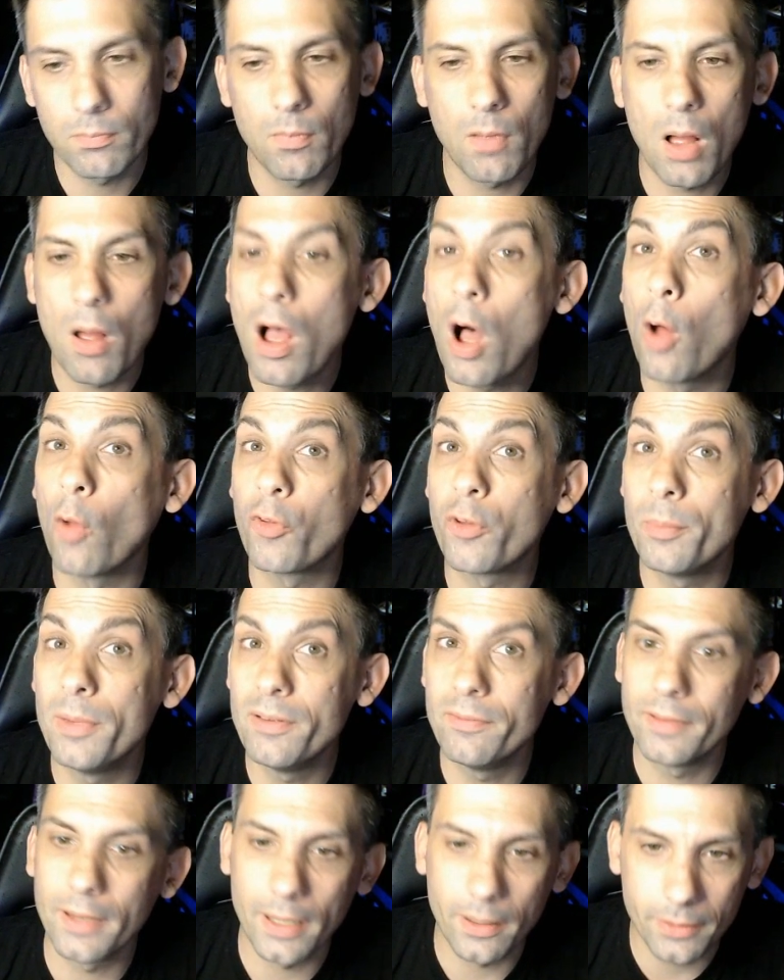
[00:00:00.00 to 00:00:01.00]
Ultimate
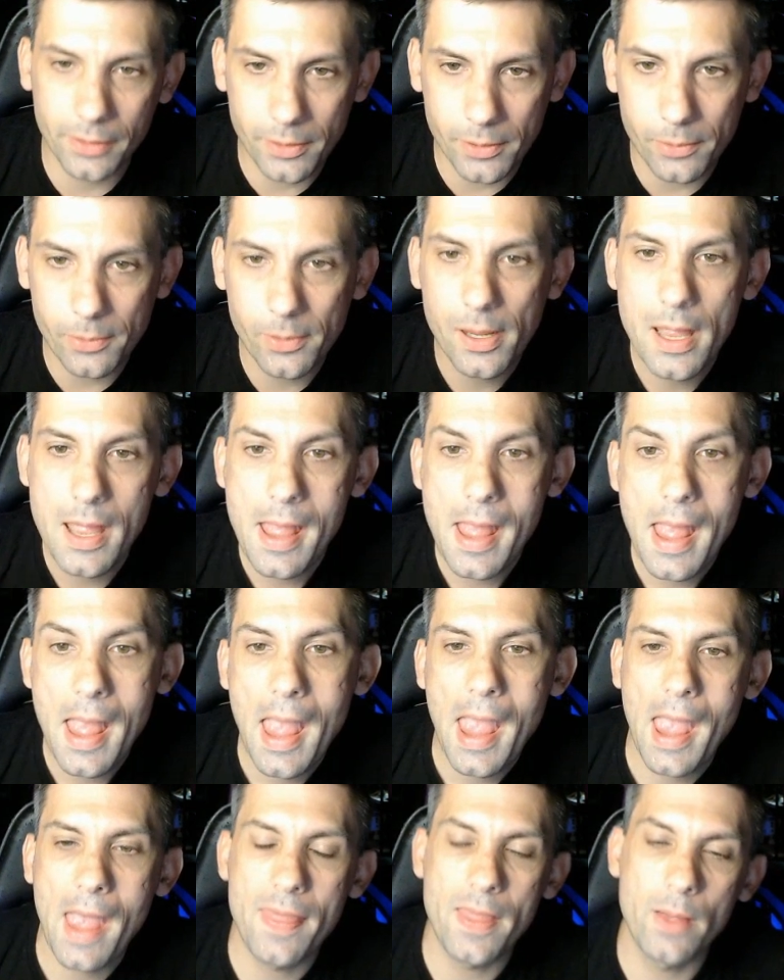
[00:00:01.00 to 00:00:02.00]
value.
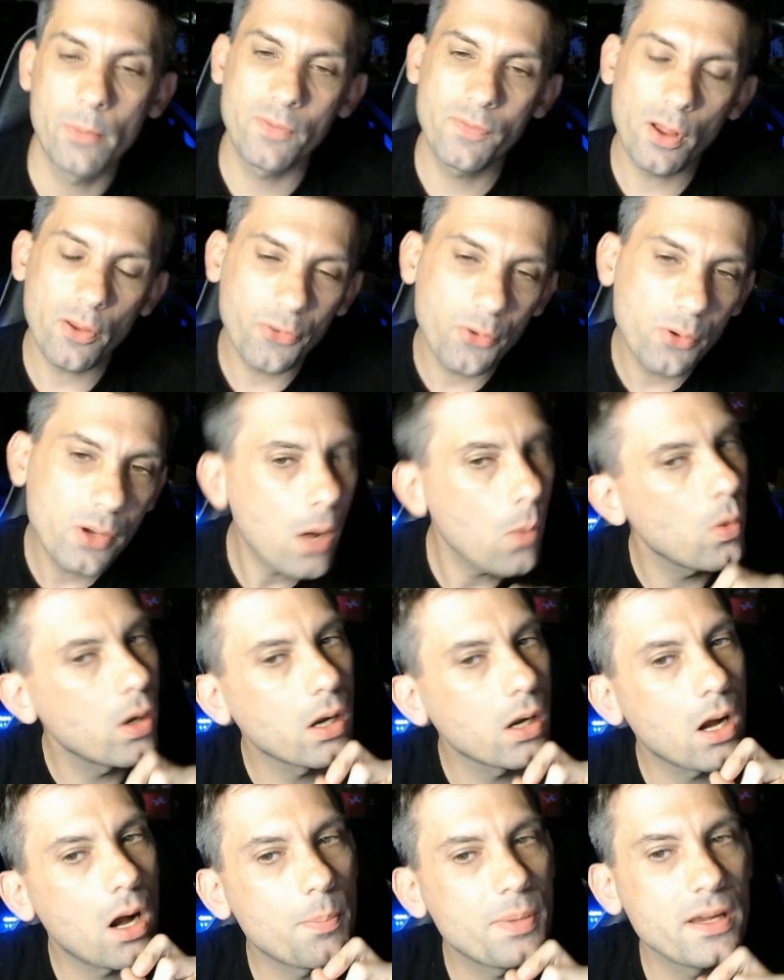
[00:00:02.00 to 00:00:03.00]
And then we've also got 1
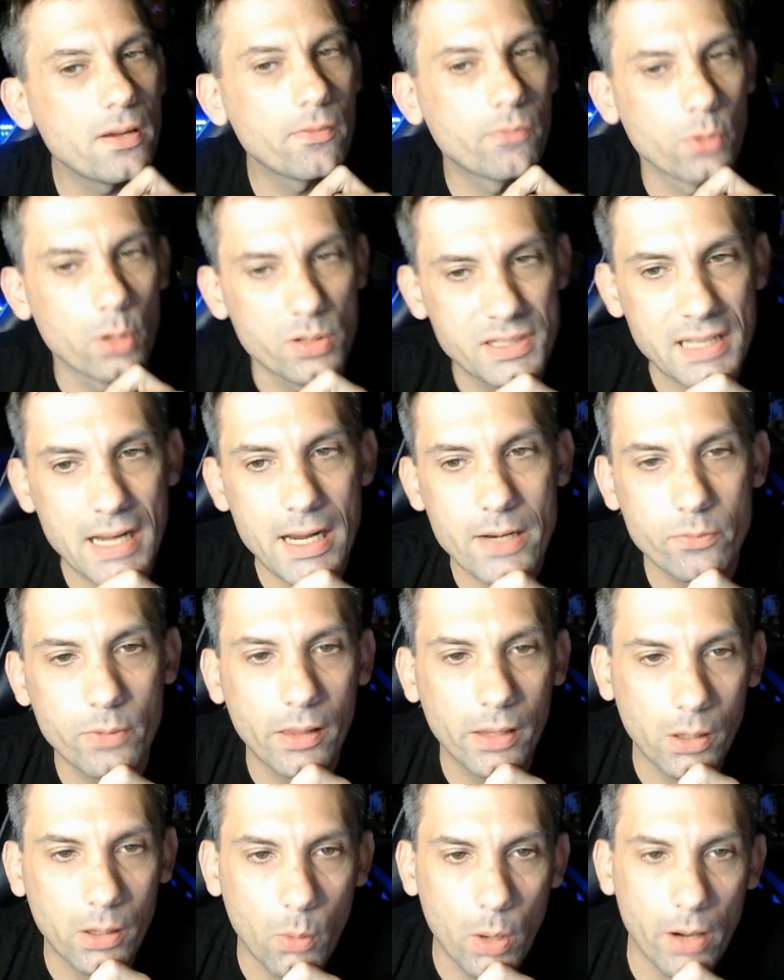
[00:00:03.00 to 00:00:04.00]
copy of Roadside
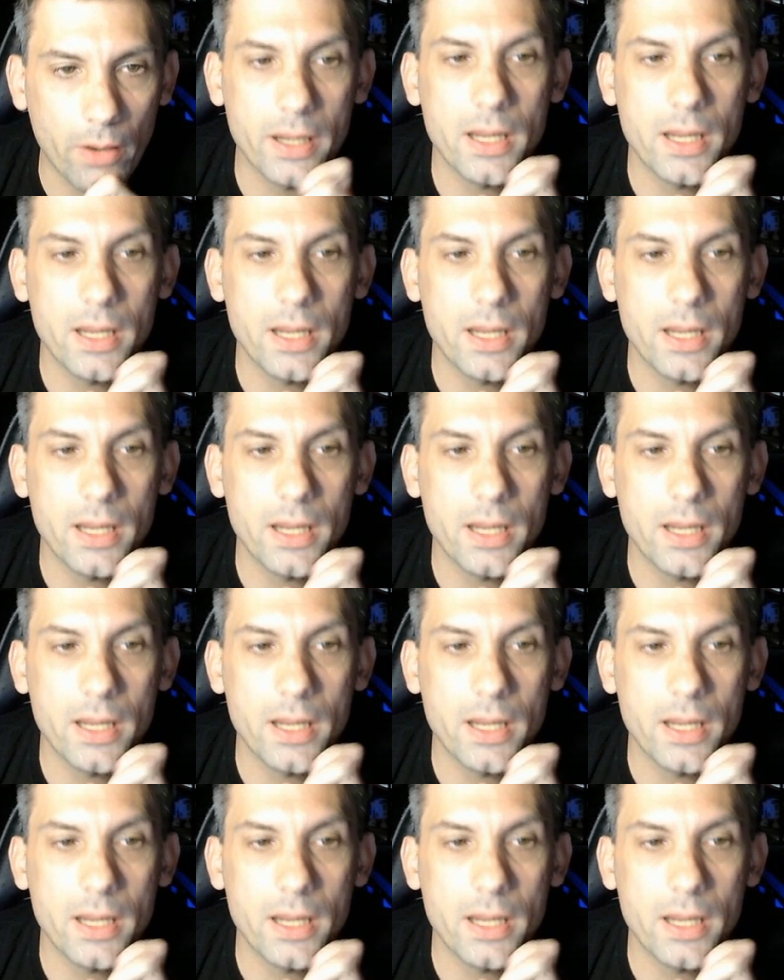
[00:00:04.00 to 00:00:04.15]
Reliquary.